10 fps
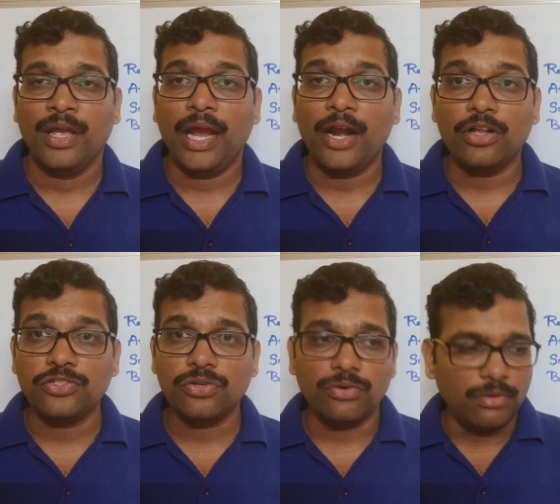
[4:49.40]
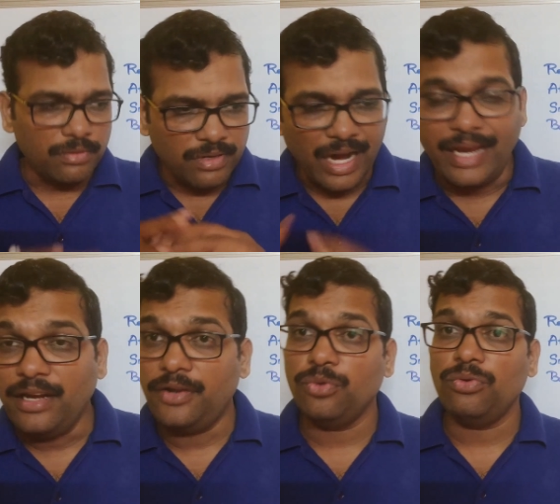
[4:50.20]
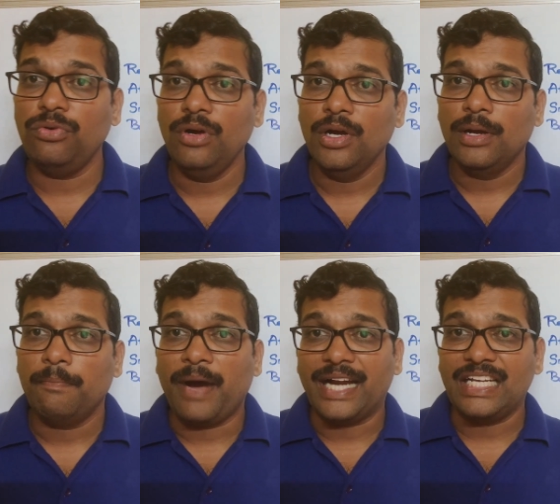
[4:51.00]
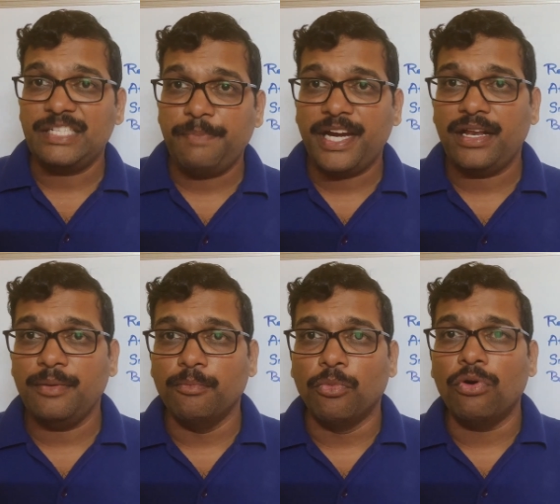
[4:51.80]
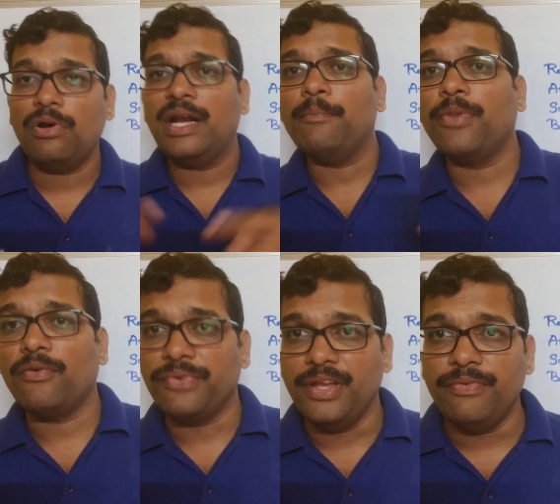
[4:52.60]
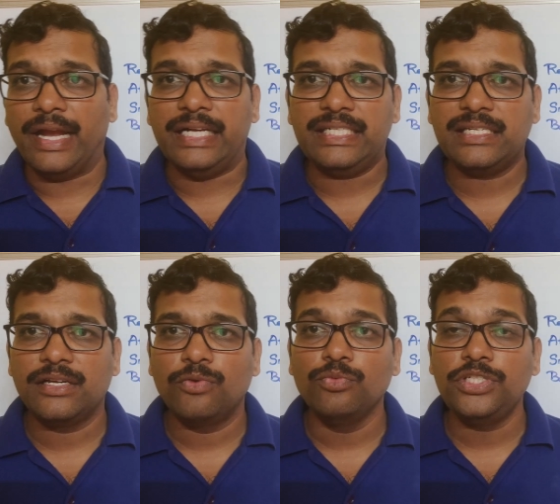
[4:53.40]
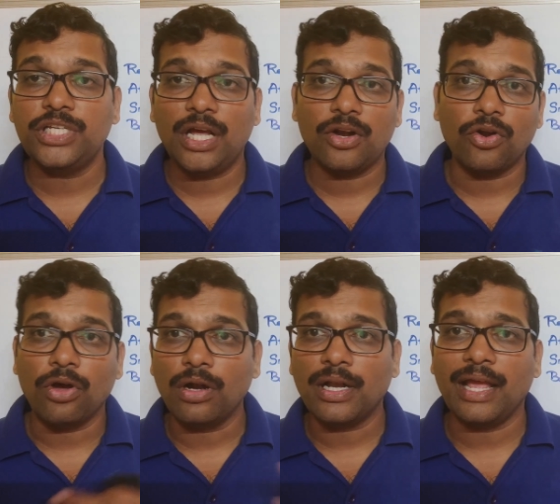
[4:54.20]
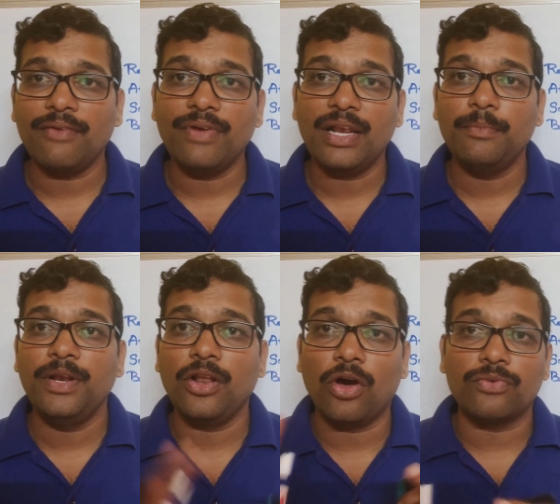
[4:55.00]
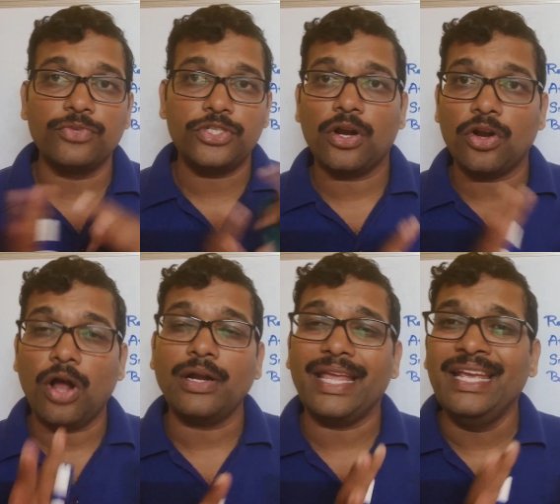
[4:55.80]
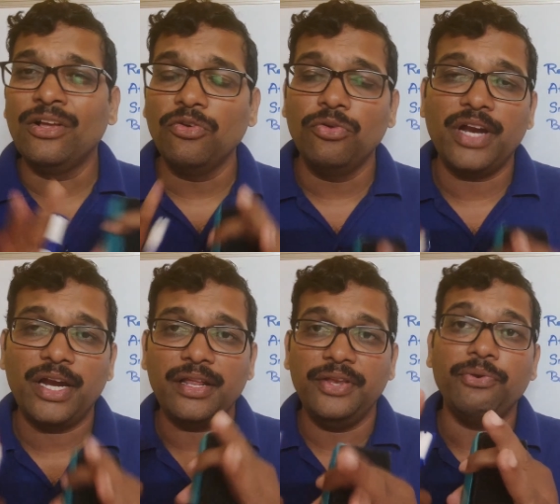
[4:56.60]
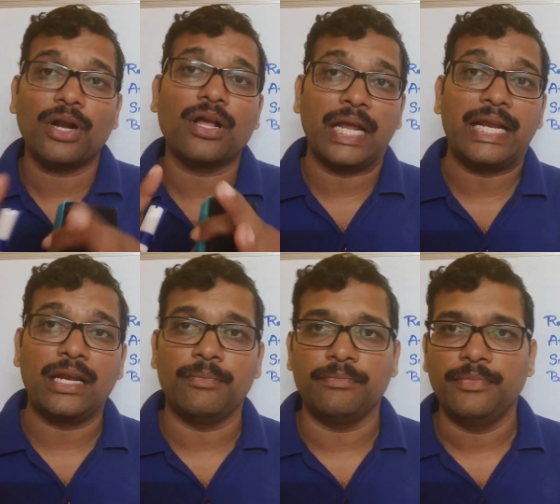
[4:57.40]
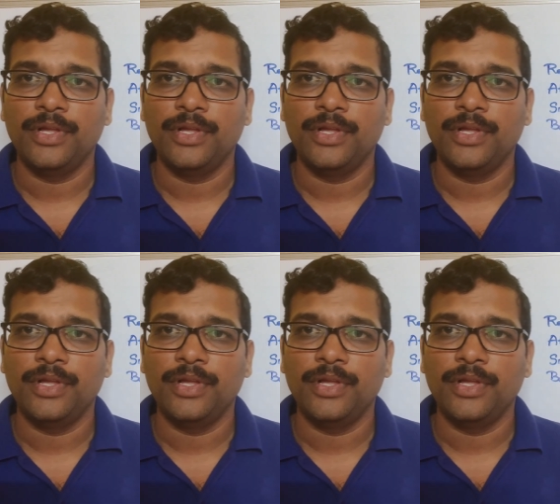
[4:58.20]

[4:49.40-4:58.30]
And also try to participate in more number of events which are not available or which are not included in your curriculum.